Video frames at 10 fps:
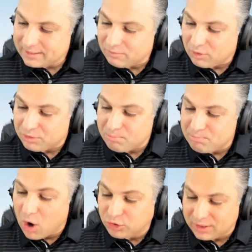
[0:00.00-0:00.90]
with
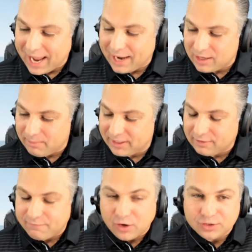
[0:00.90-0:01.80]
most of that coming in the
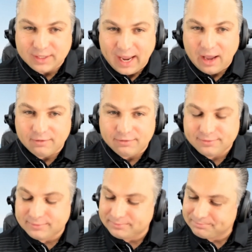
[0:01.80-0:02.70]
first half,
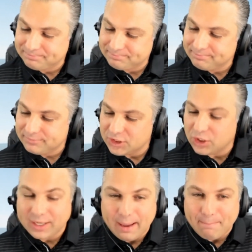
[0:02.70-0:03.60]
you
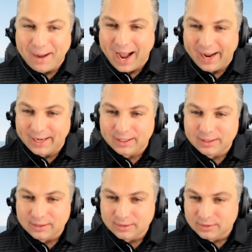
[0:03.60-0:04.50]
can get by
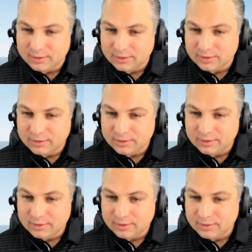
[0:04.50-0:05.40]

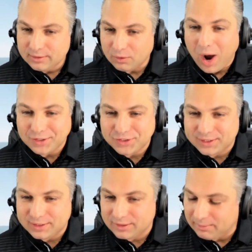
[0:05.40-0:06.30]
the
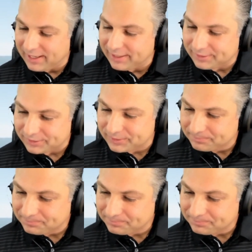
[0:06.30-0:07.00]
Washington Commanders.